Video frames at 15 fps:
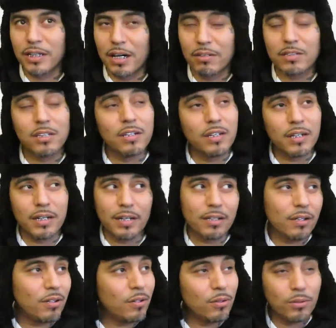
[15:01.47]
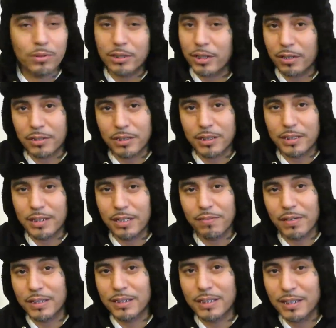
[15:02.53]
And I was looking at the whole church to see
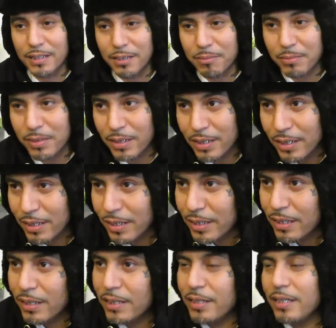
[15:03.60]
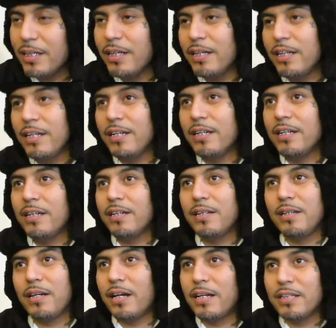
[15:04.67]
if I seen him, and
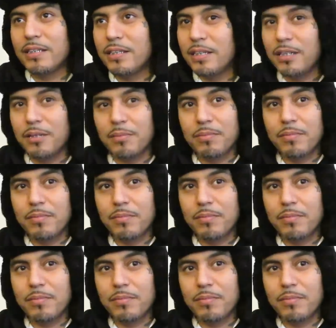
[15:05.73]
yeah, I didn't what see